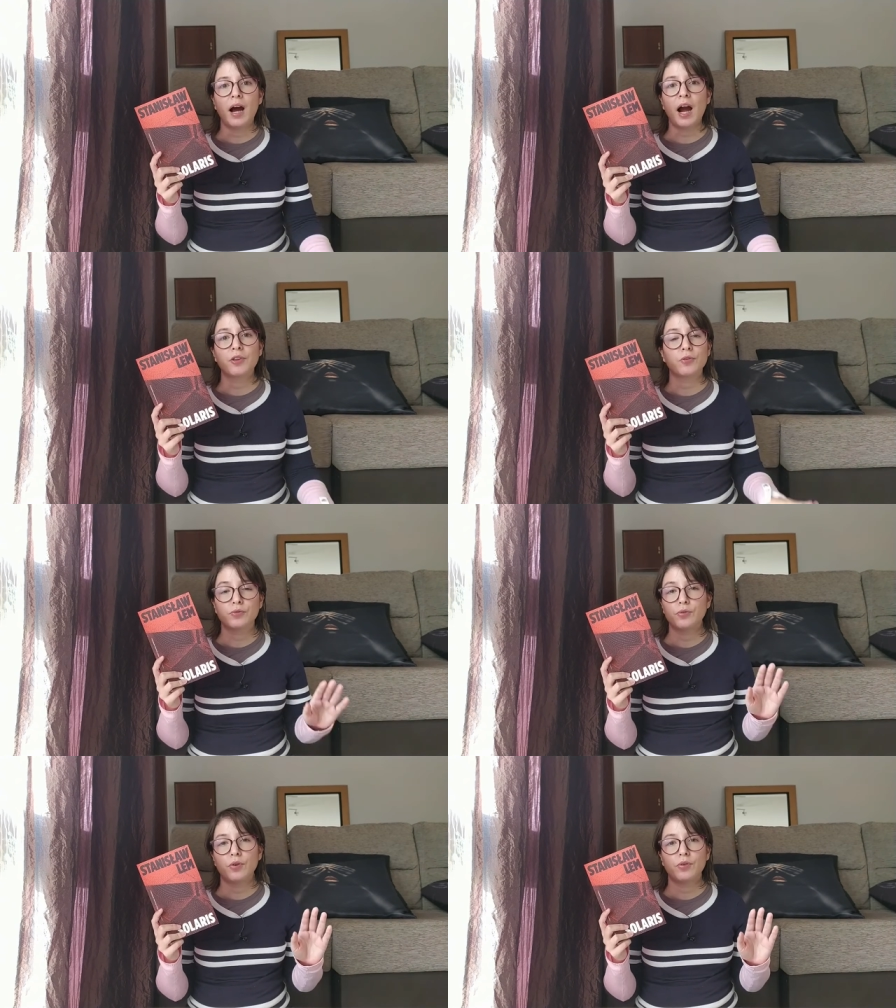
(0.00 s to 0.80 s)
I
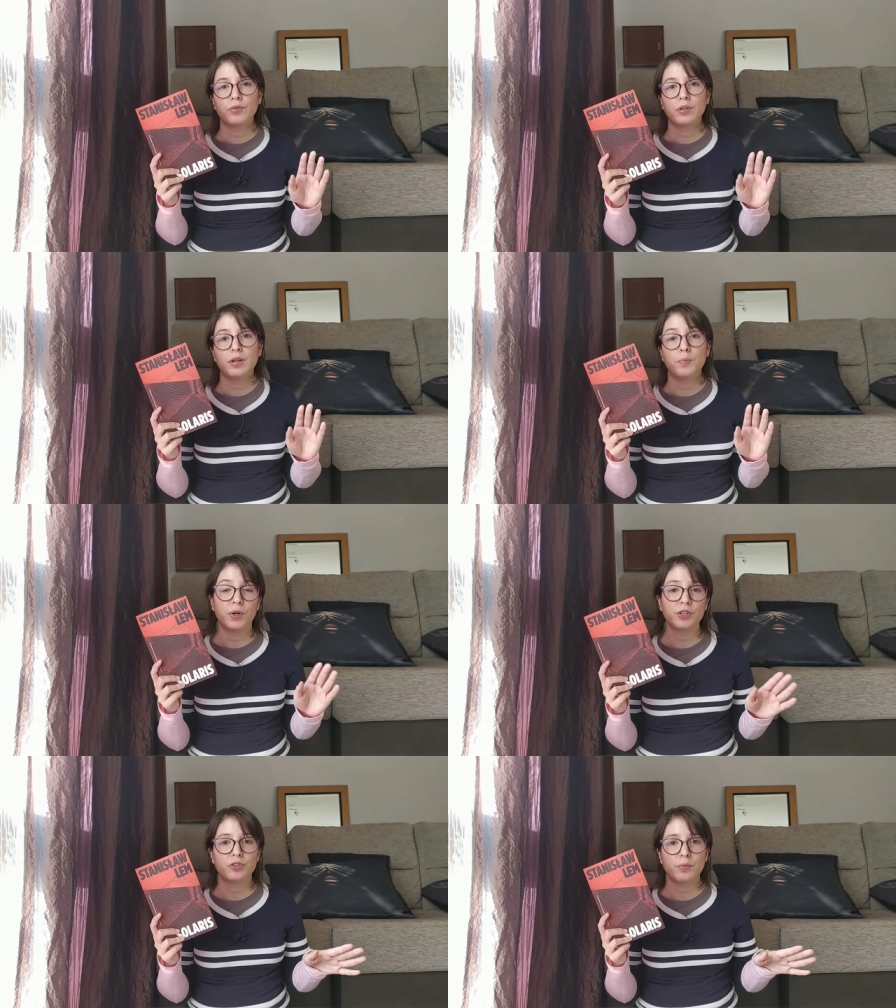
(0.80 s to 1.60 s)
don't know
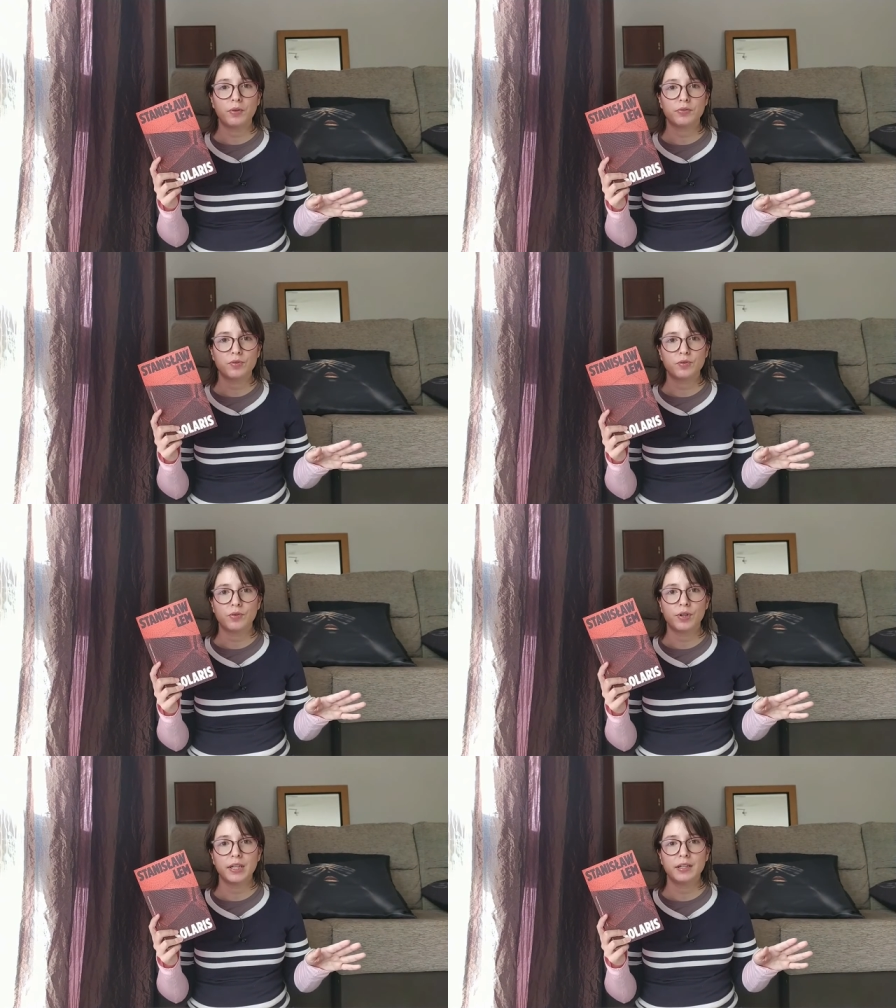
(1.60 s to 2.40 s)
much about the
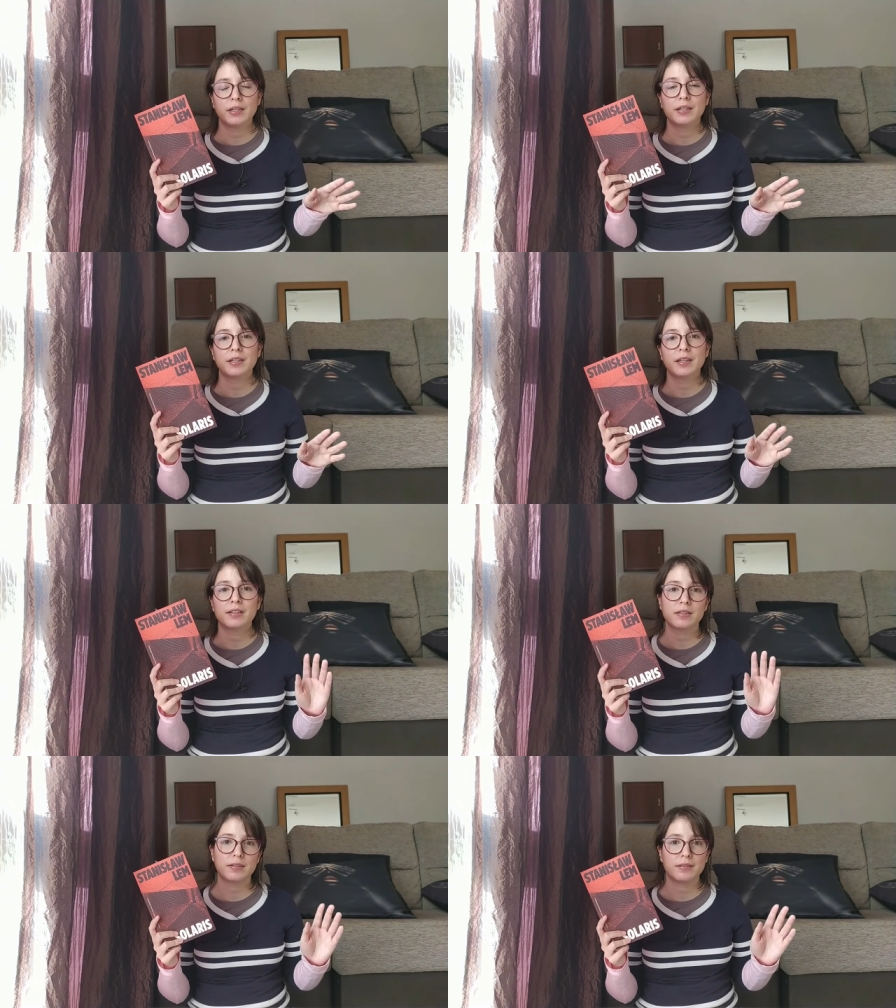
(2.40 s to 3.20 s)
story,
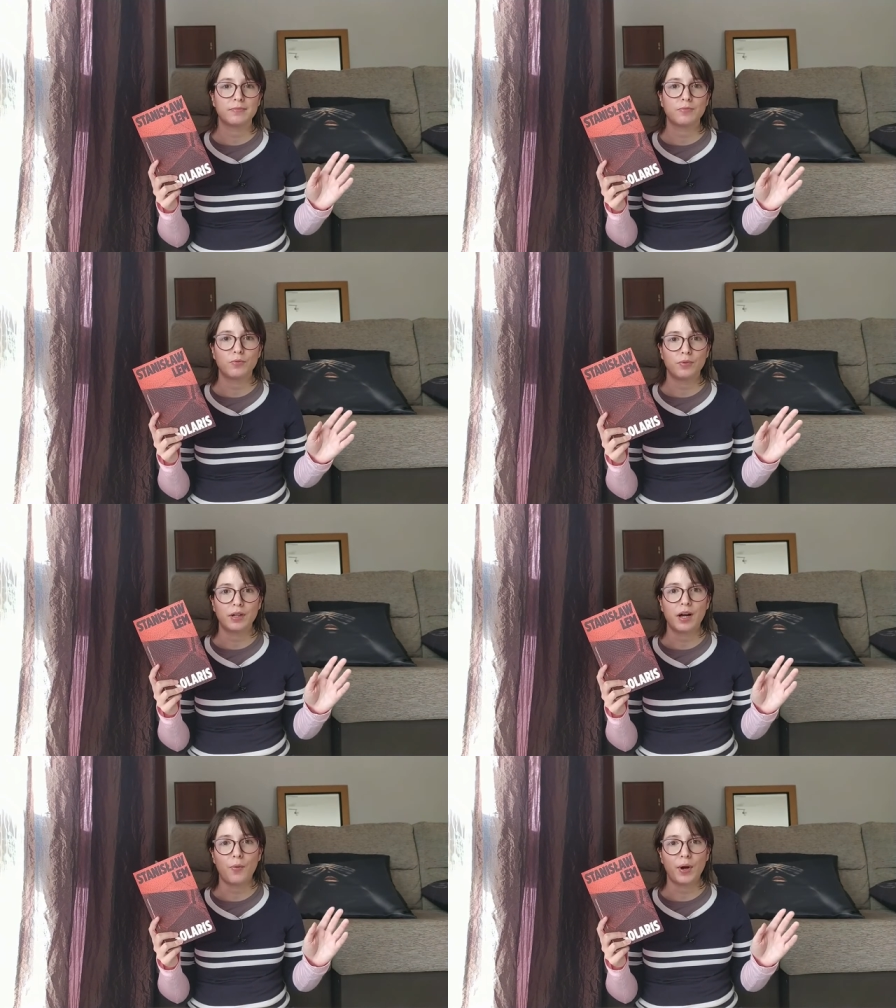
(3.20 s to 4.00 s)
that's
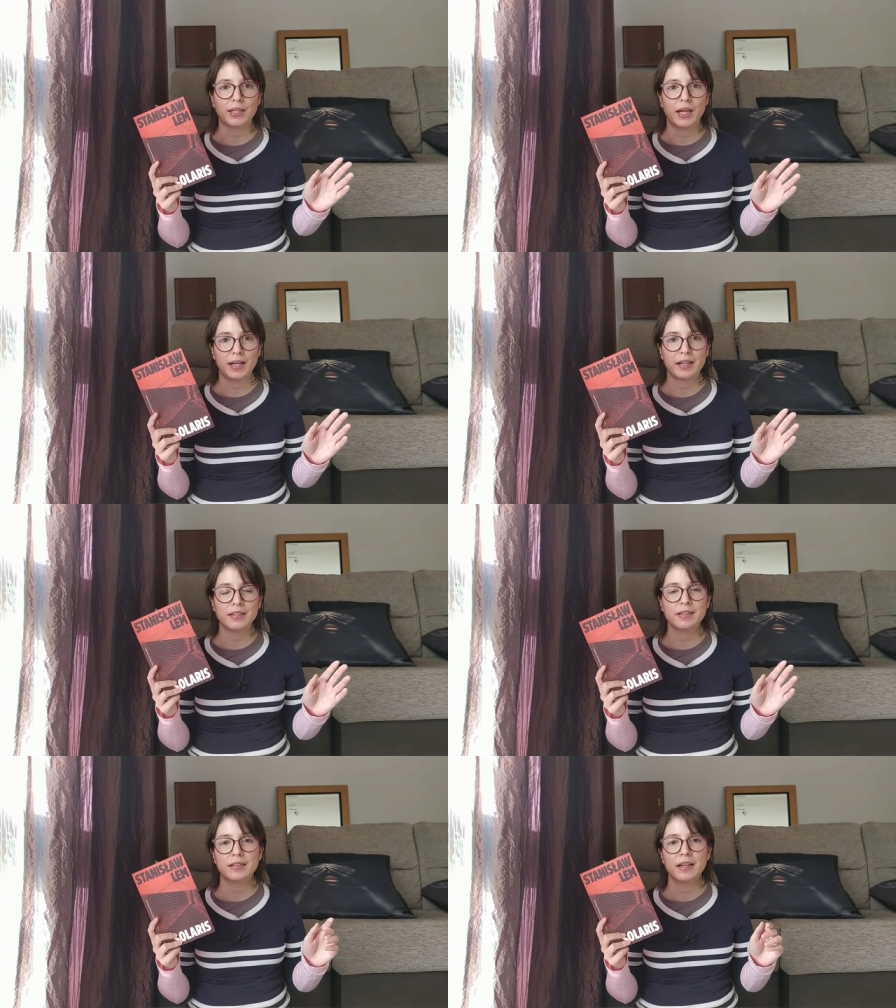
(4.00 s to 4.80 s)
how I like it,